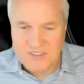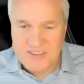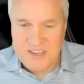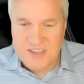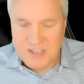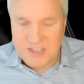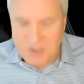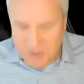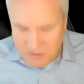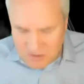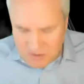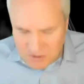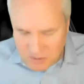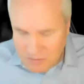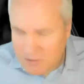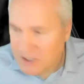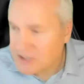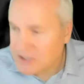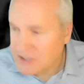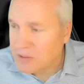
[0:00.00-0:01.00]
Thank you
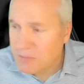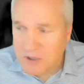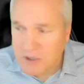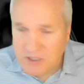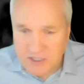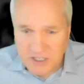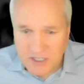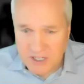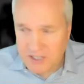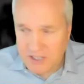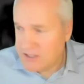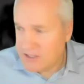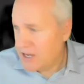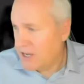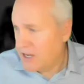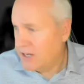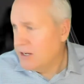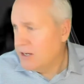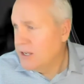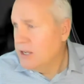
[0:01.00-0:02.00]
so much. Appreciate
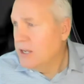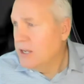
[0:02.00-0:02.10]
that.